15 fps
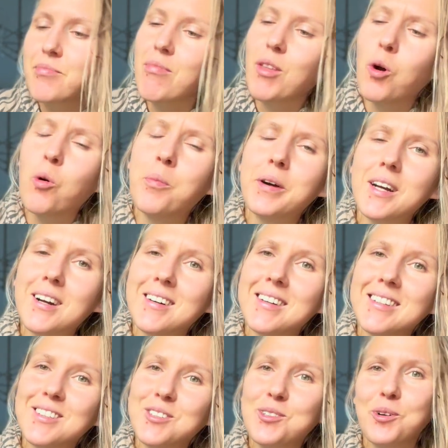Oh my god,
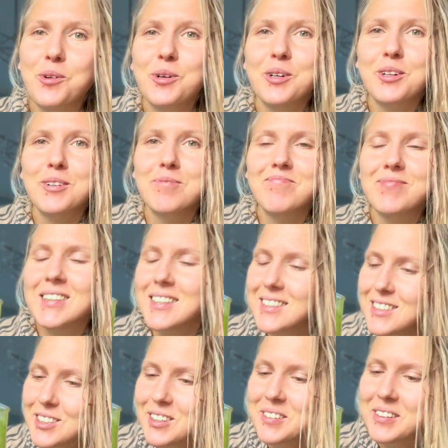it's so good.
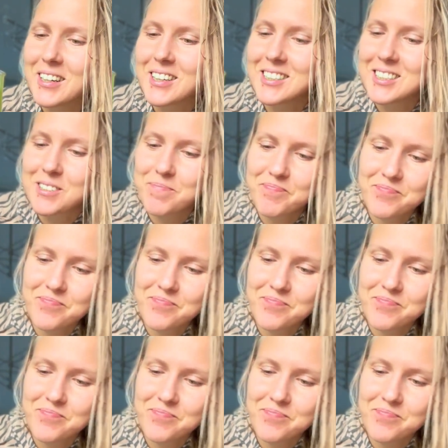It's so nice.